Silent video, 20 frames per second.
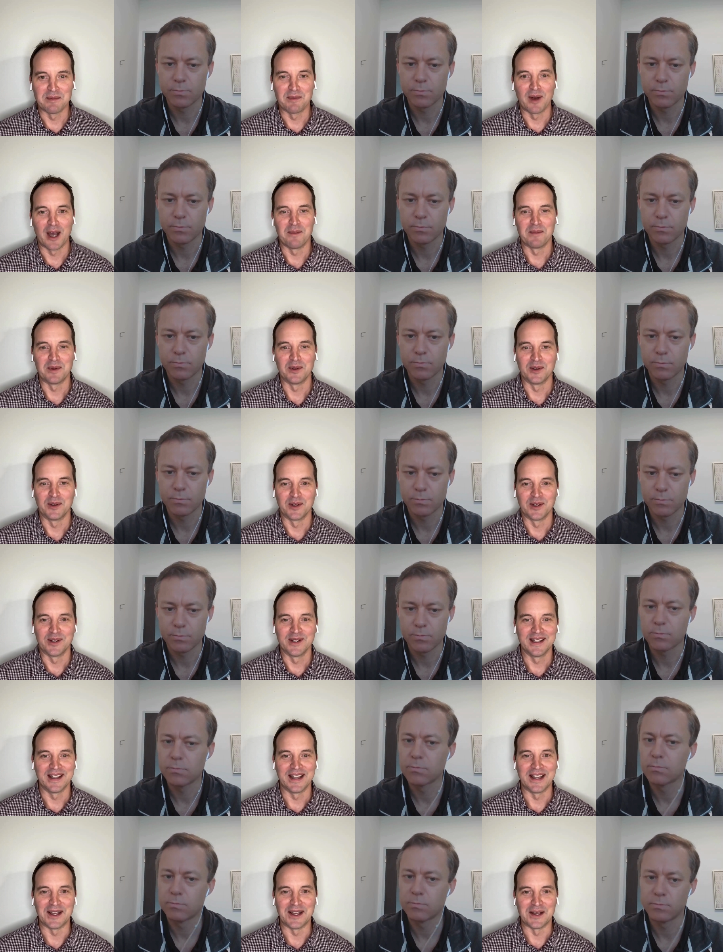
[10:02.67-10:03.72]
Speaker 1: have been popular.
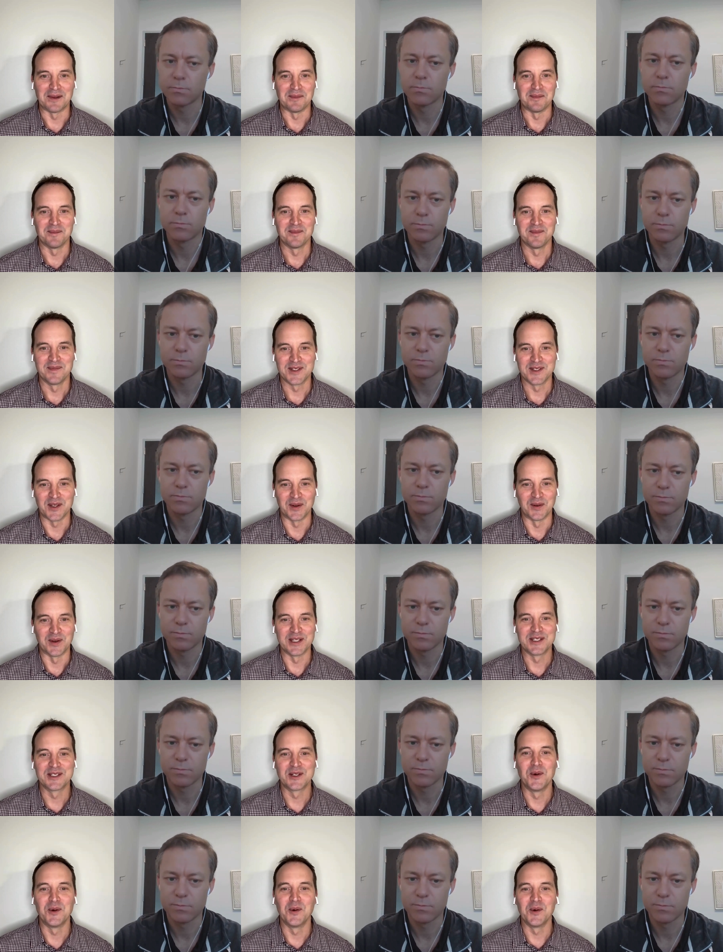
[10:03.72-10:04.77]
So
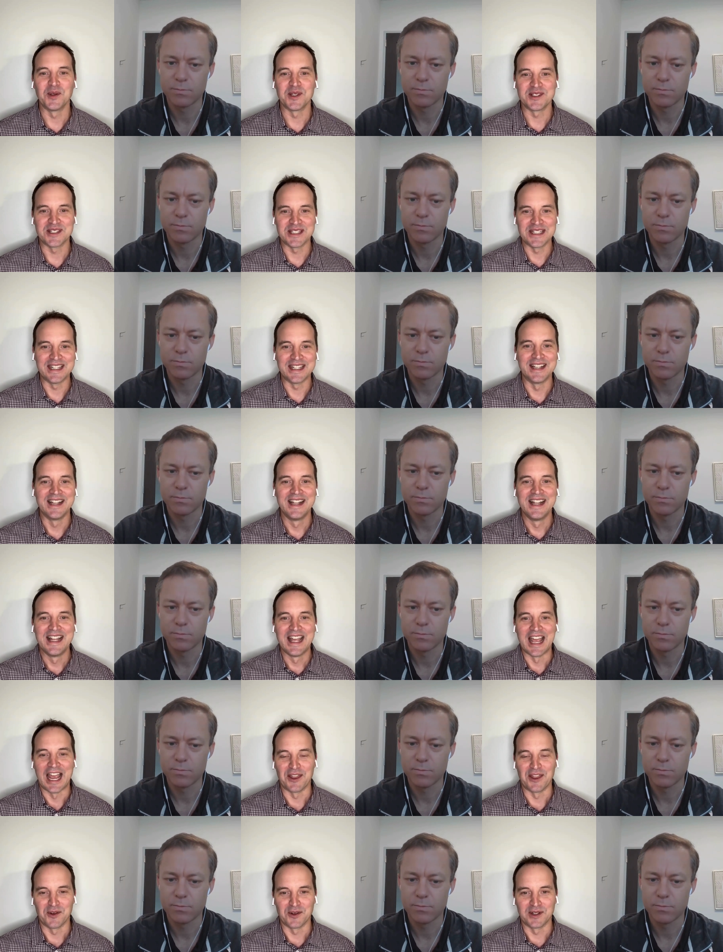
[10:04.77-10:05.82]
it's cool to see
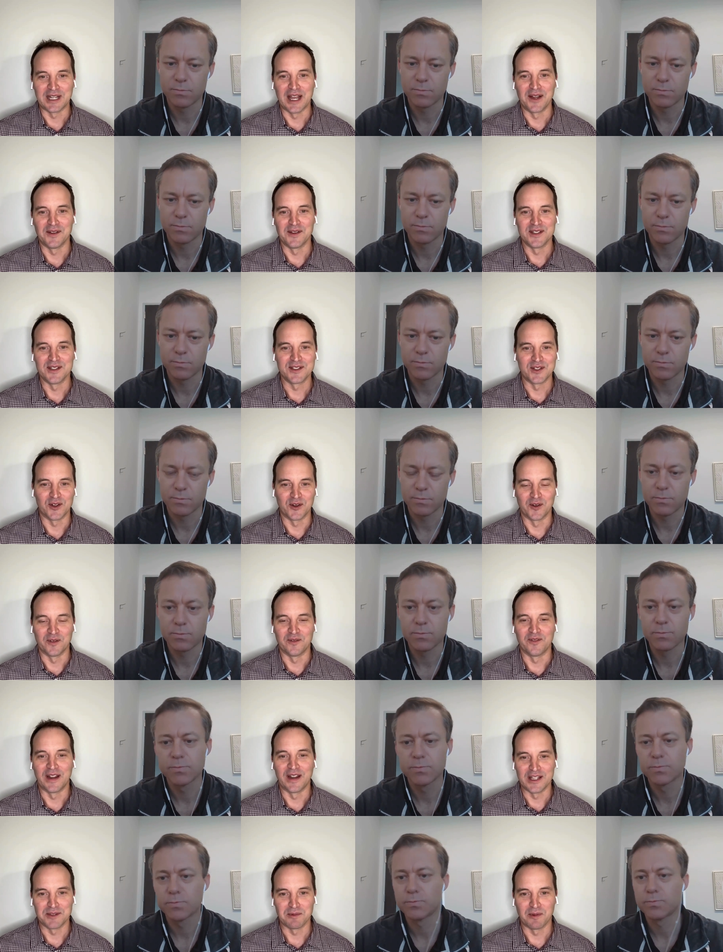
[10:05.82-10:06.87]
accountants or
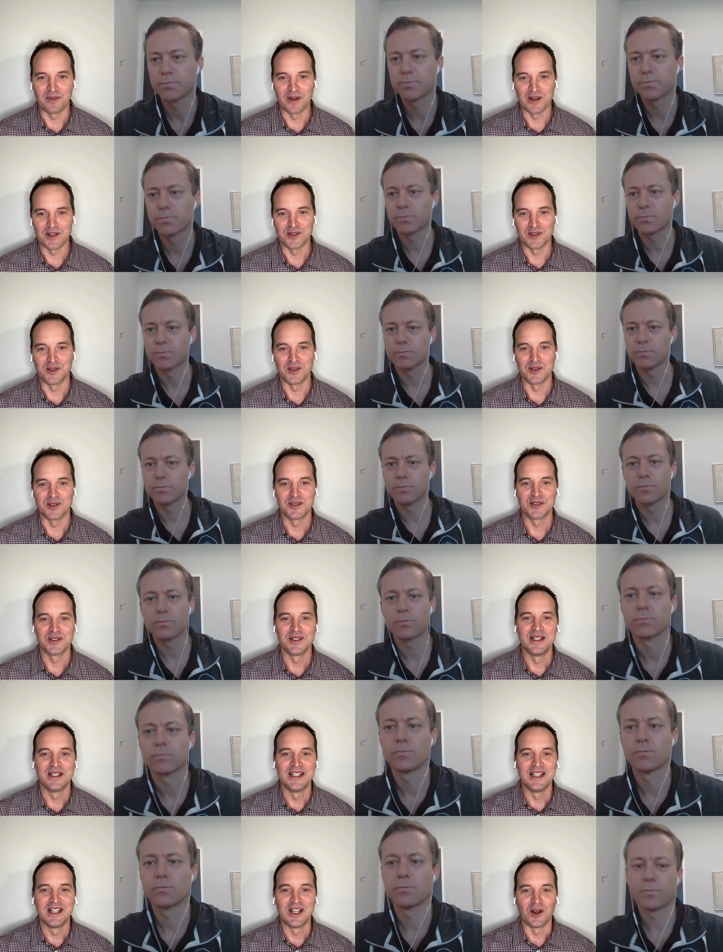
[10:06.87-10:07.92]
finance professionals
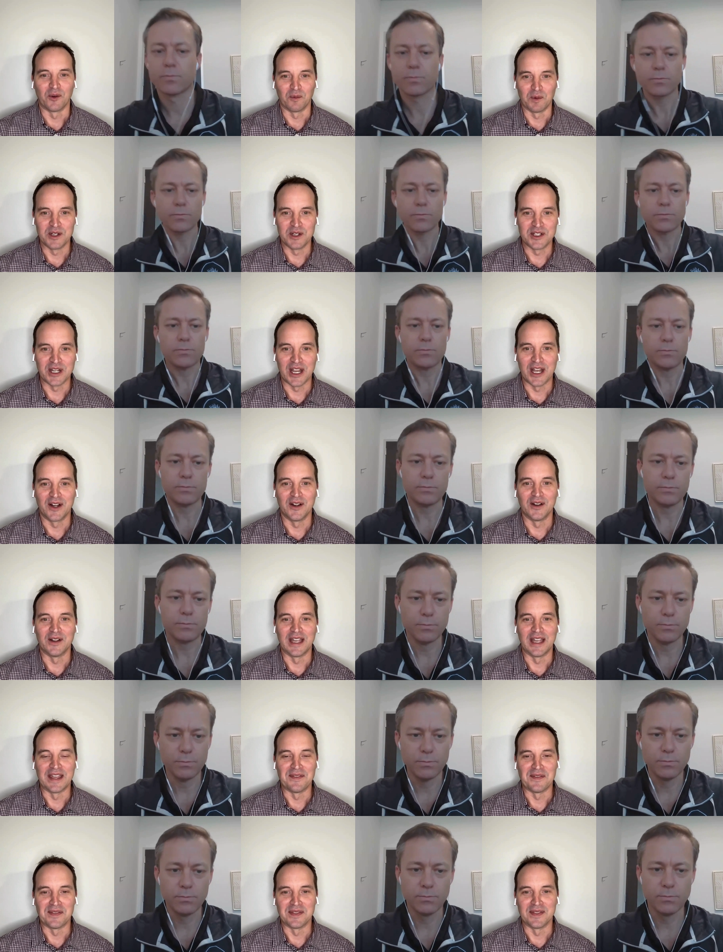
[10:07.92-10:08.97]
reach out
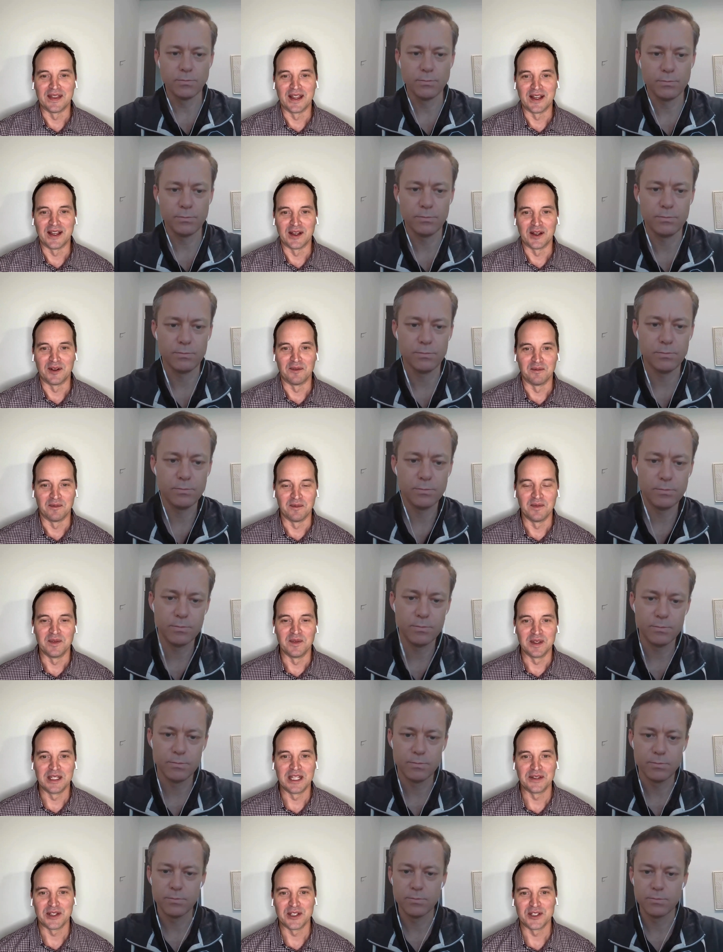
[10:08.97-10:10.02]
and uh,
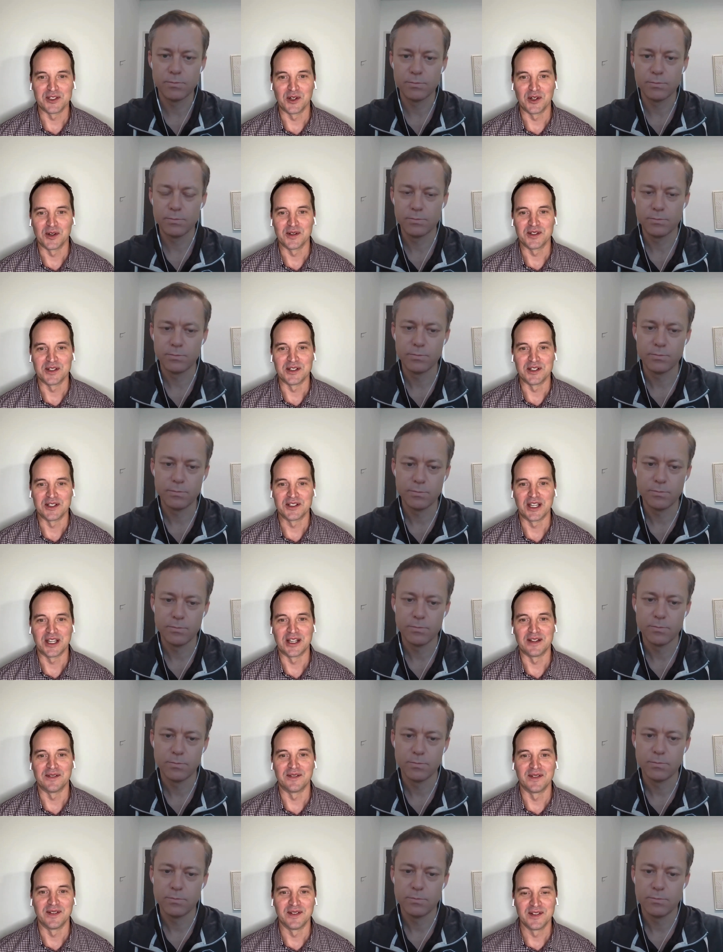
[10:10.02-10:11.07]
get these shirts and just kind
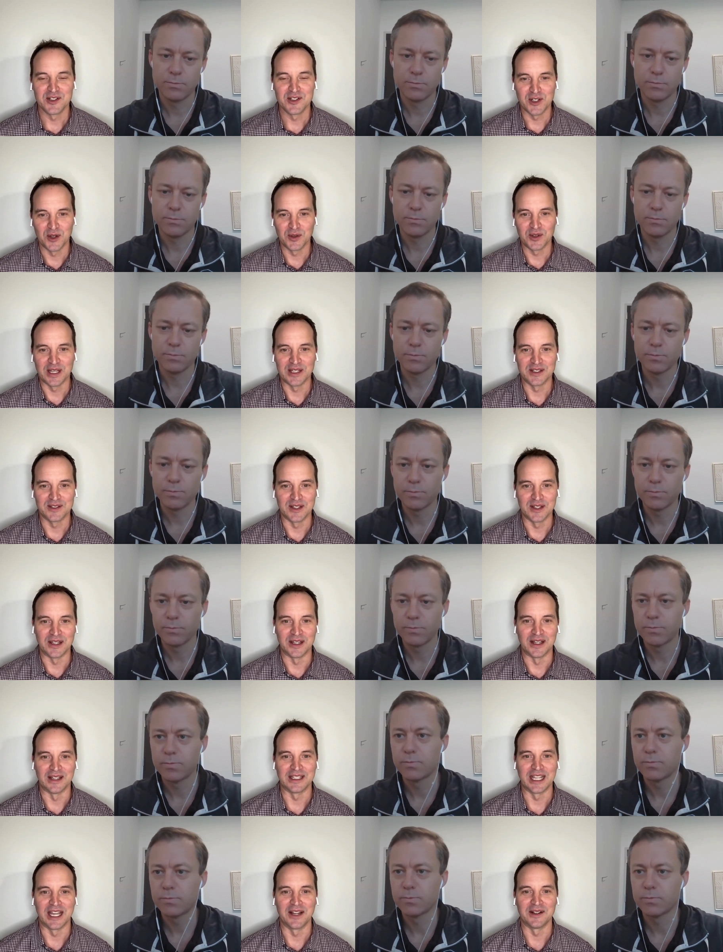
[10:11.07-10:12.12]
of showcase the
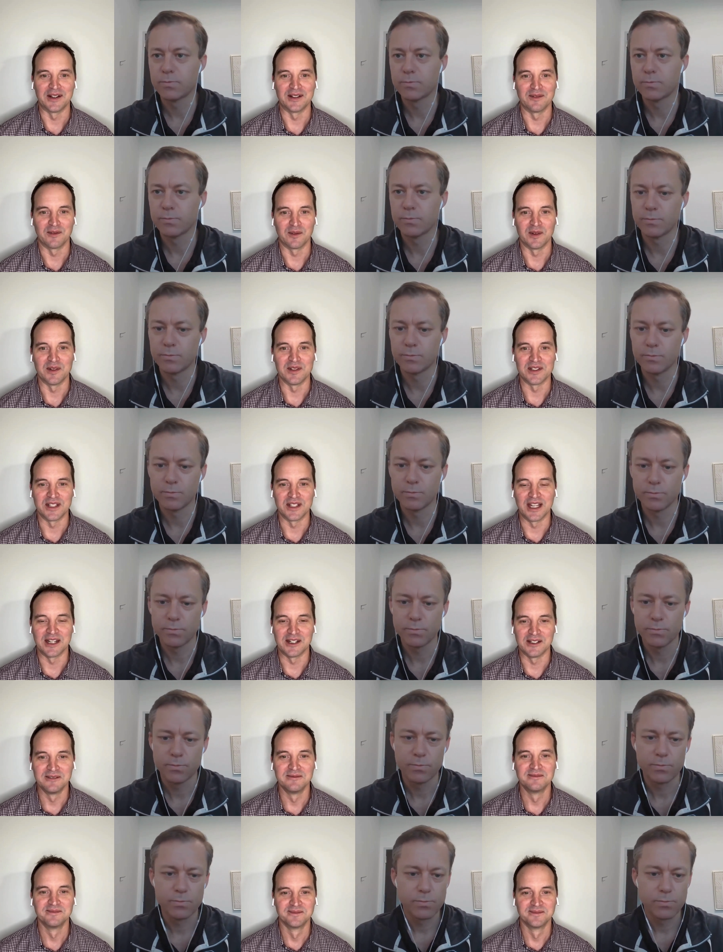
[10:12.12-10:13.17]
accounting side.
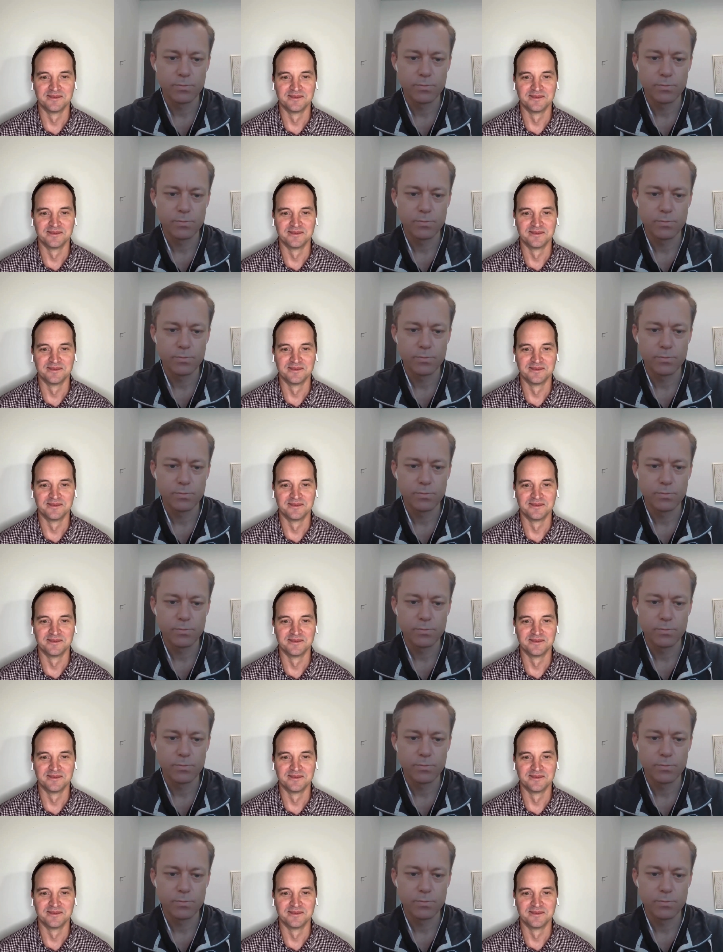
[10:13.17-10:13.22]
